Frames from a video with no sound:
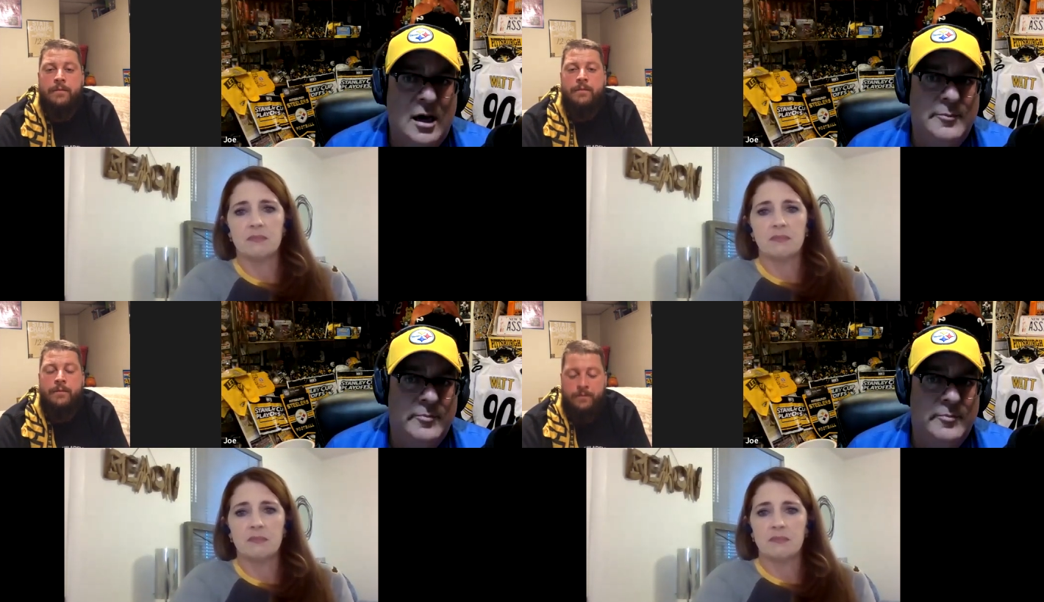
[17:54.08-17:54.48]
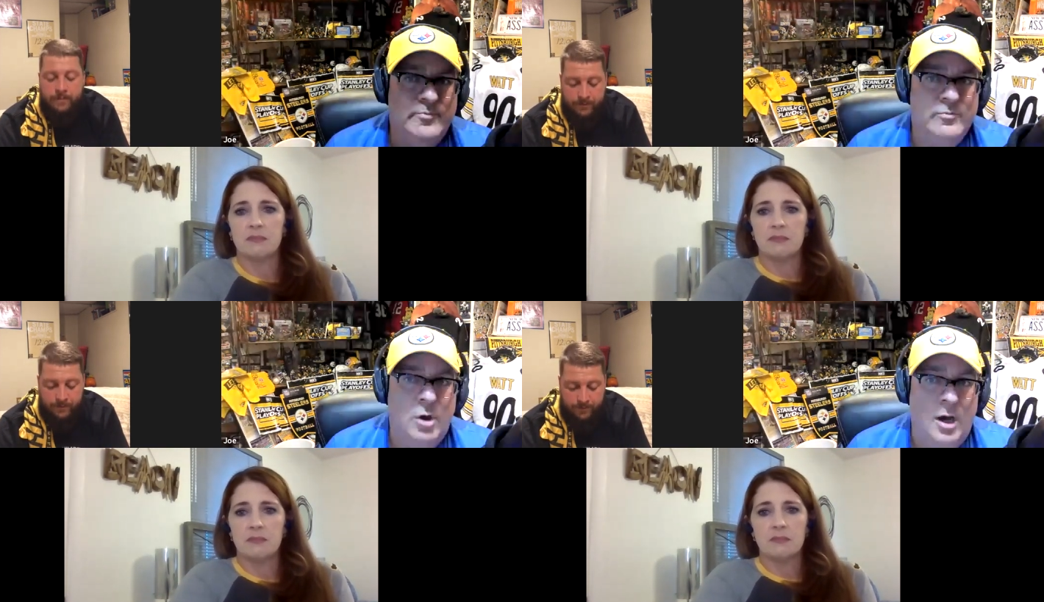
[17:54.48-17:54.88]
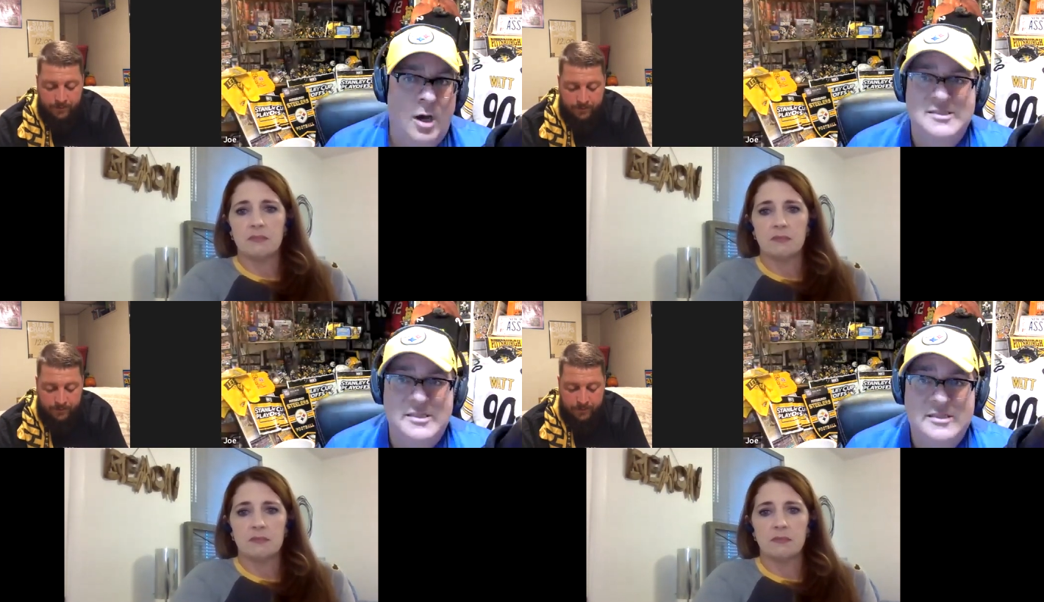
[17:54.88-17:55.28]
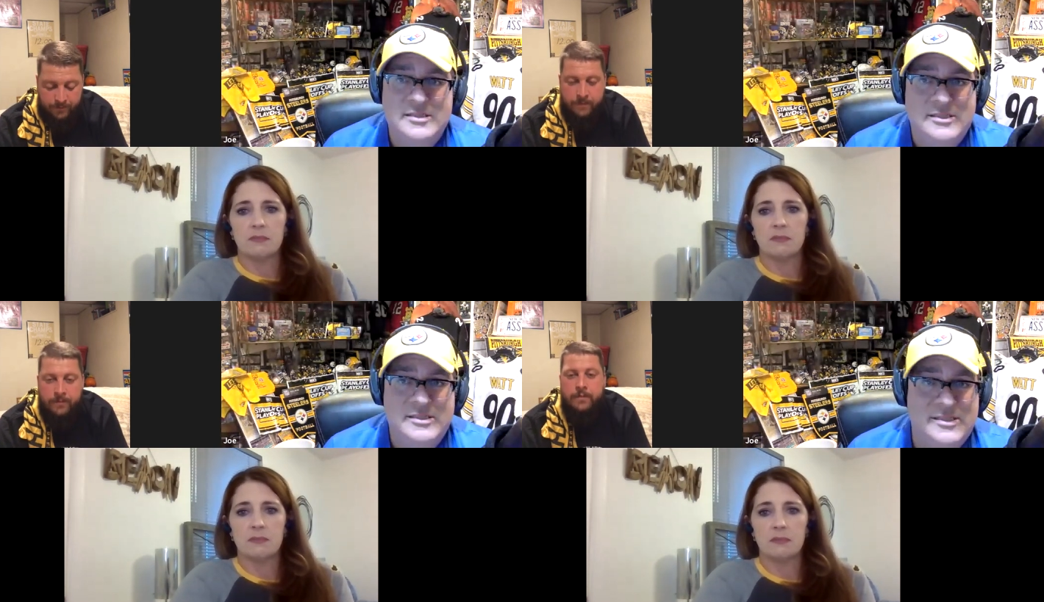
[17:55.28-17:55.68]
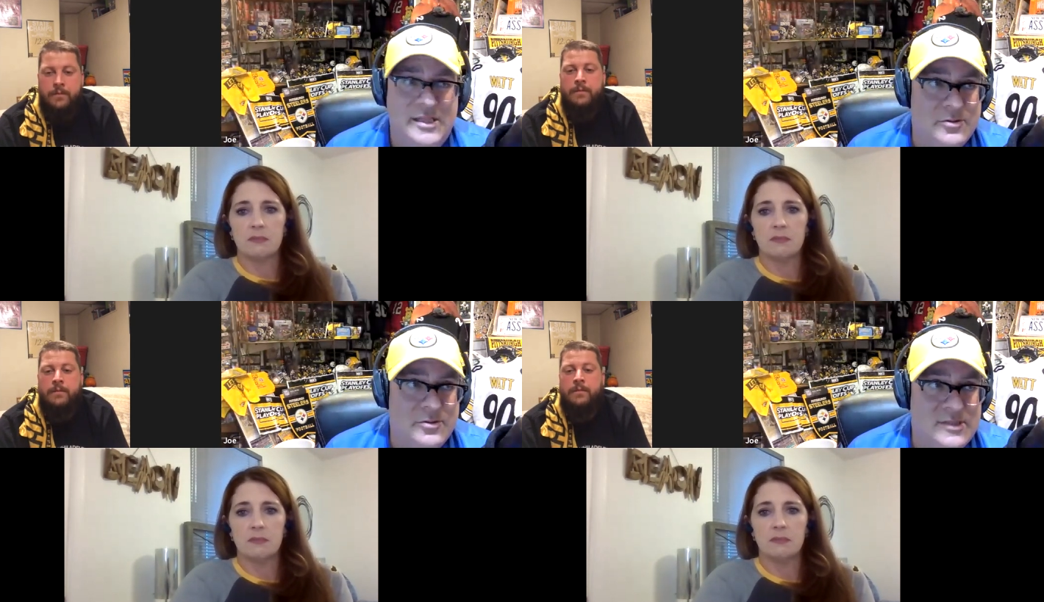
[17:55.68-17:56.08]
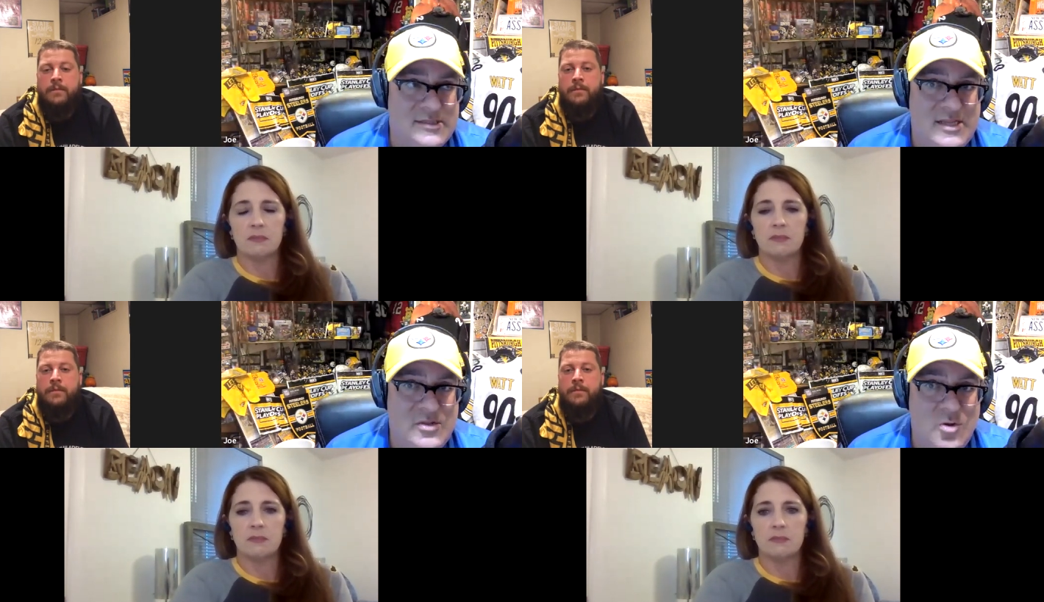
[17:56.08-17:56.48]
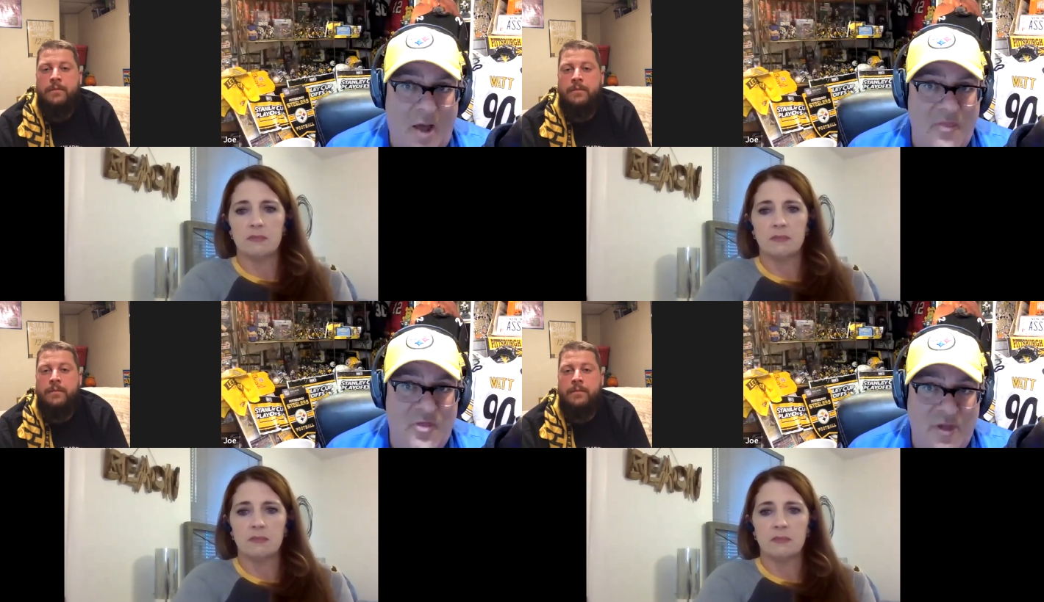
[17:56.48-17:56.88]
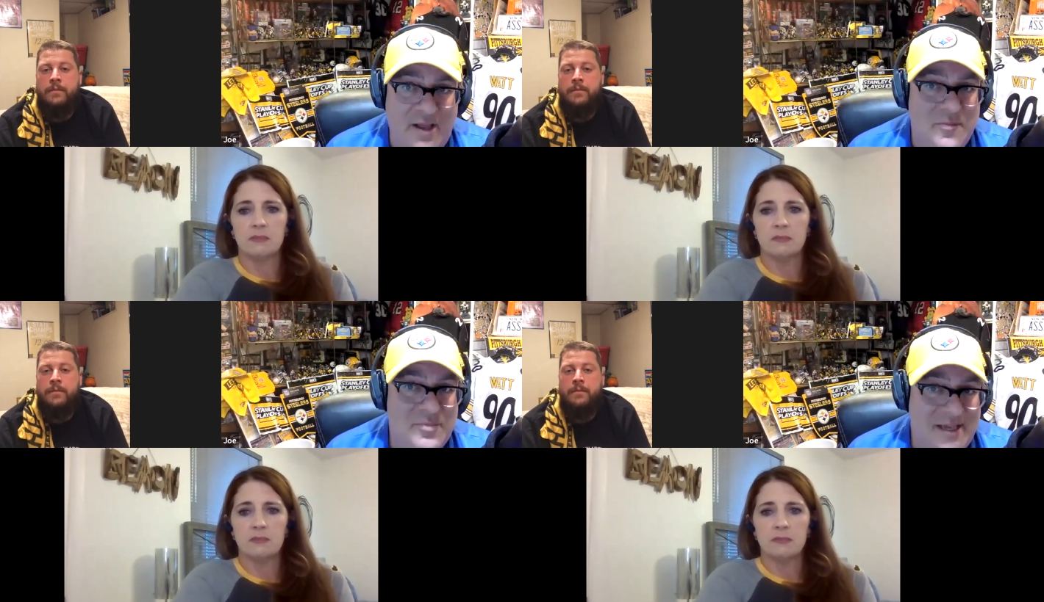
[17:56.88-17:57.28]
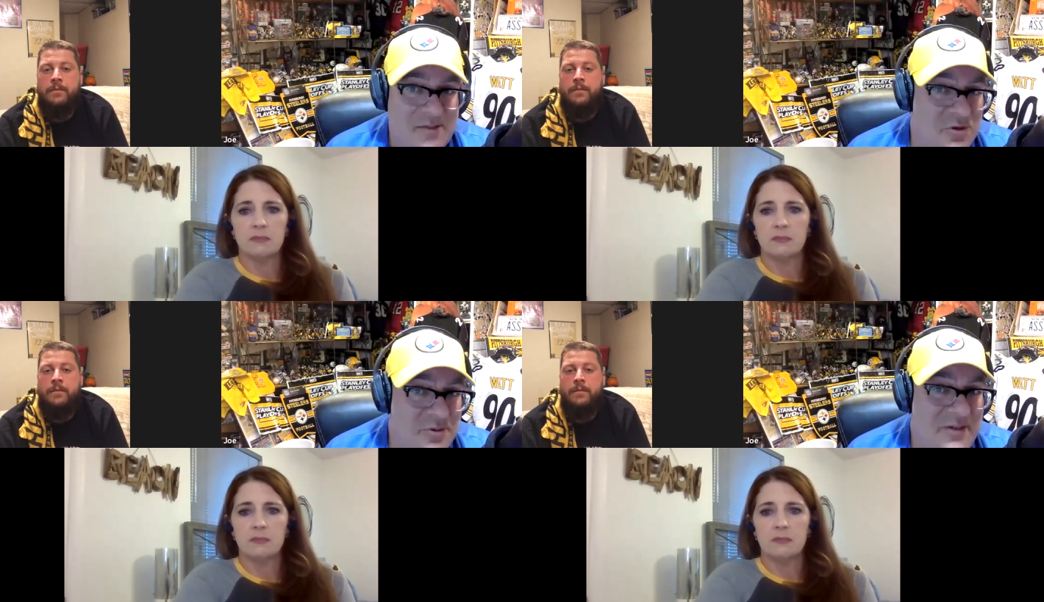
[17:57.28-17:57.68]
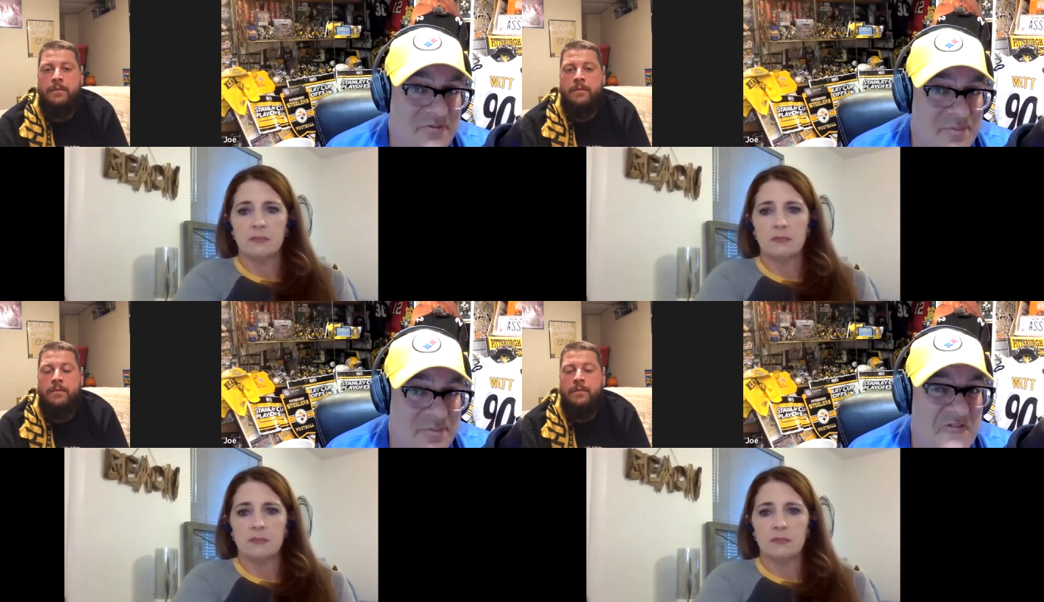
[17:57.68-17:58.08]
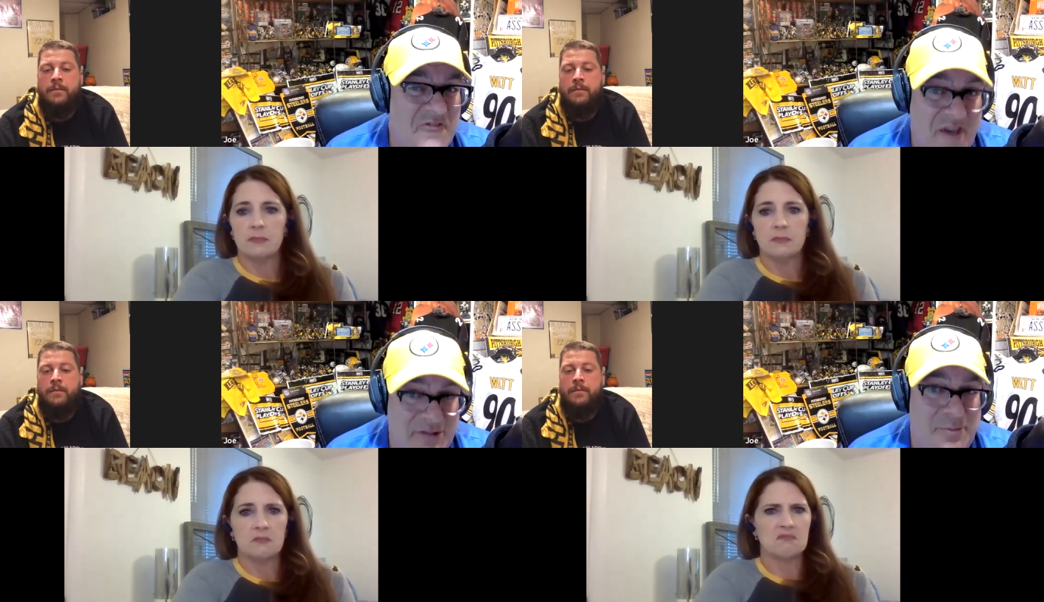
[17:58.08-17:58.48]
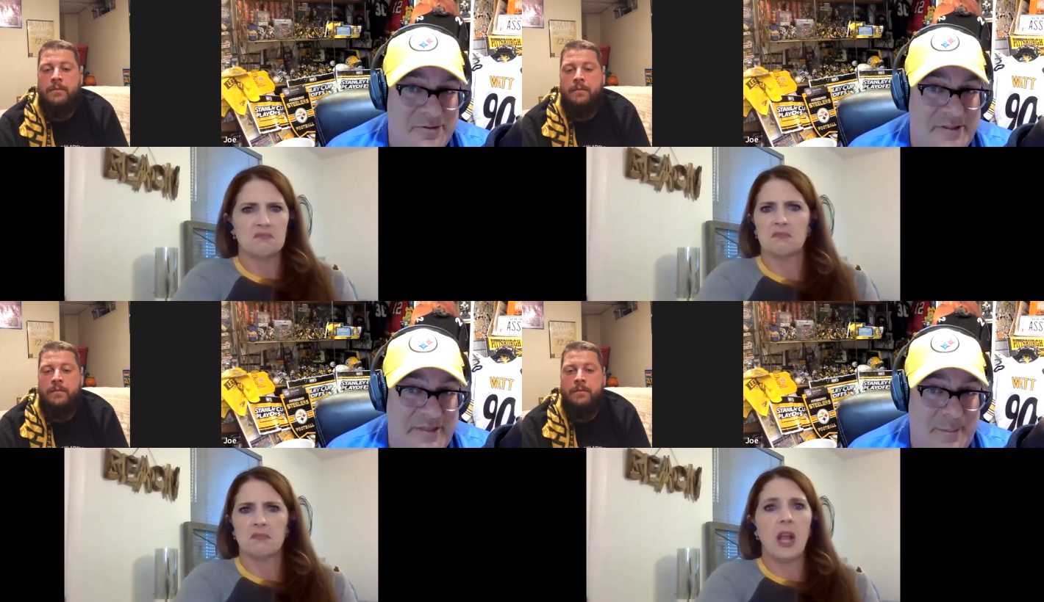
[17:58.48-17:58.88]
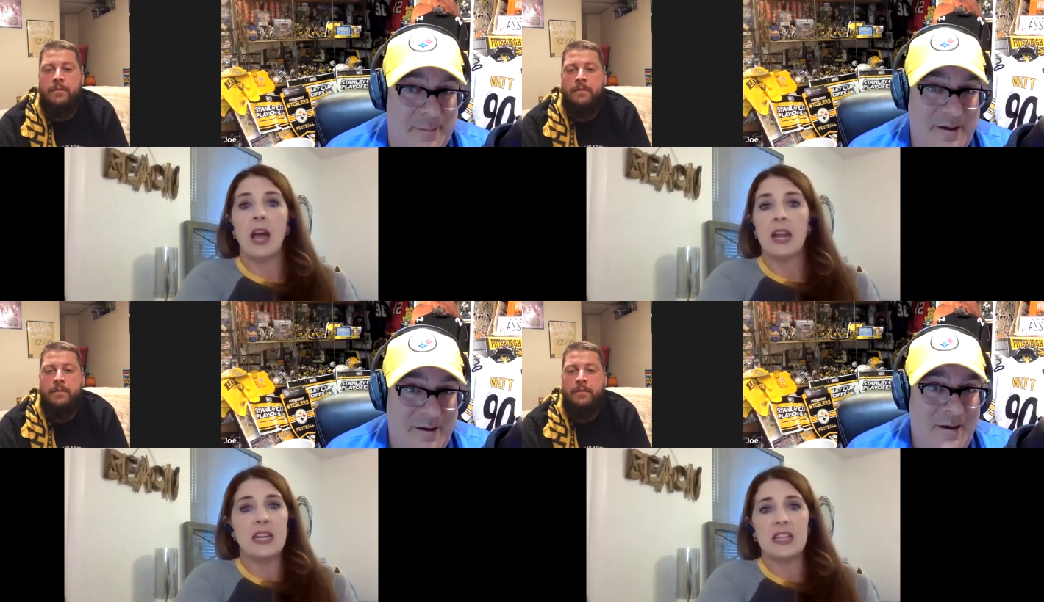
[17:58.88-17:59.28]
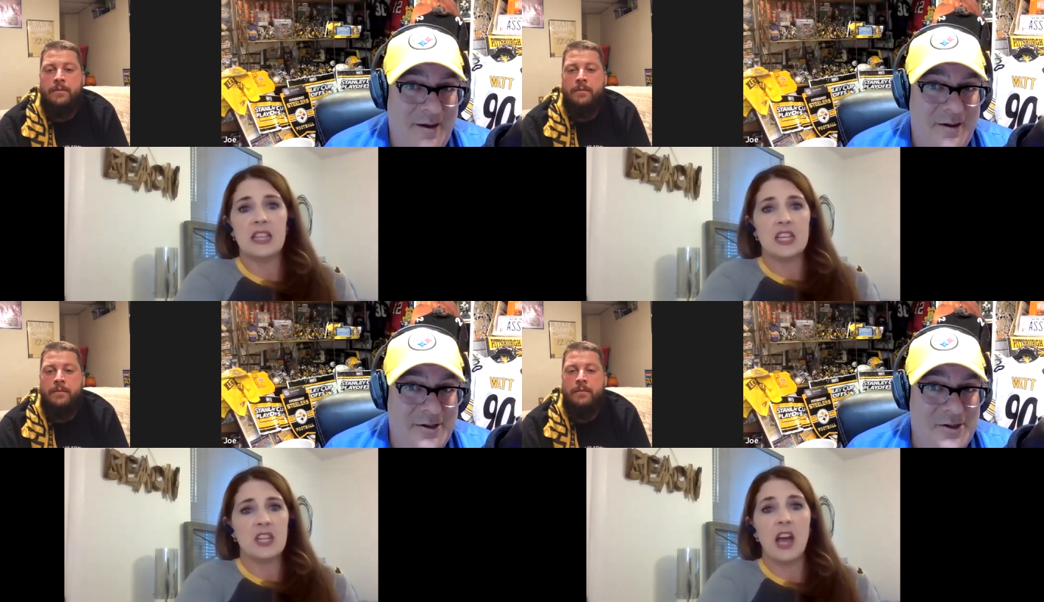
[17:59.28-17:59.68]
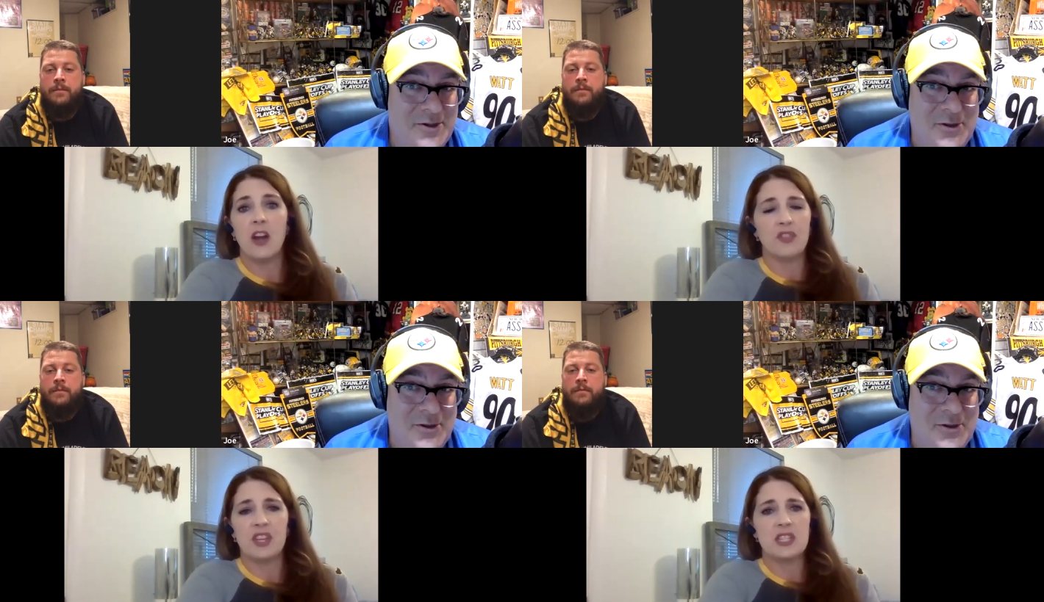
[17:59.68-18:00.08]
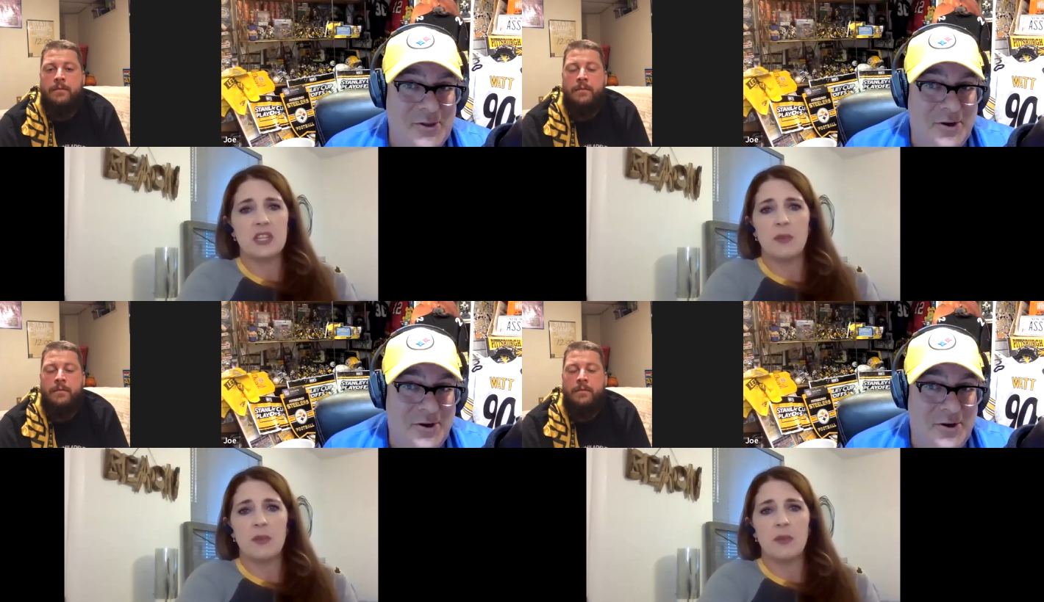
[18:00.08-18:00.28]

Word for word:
Speaker 1: um honestly the, the Steelers did not think that Pickett would, even be available to them.
Speaker 2: I didn't think so. I don't think